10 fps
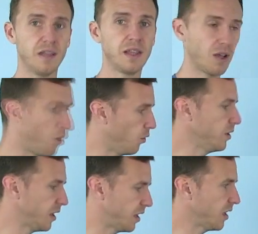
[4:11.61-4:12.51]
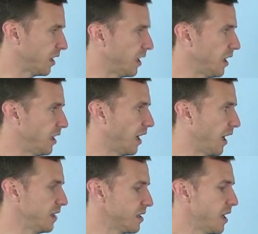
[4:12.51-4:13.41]
The only thing that he
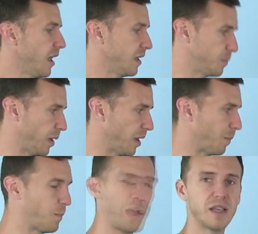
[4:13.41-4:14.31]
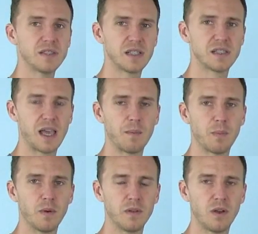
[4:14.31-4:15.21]
does is be the best
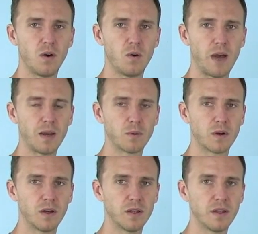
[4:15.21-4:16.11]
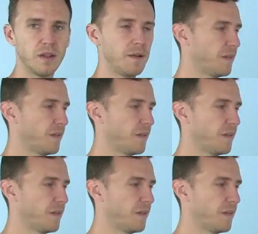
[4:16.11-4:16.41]
example in the whole wide world.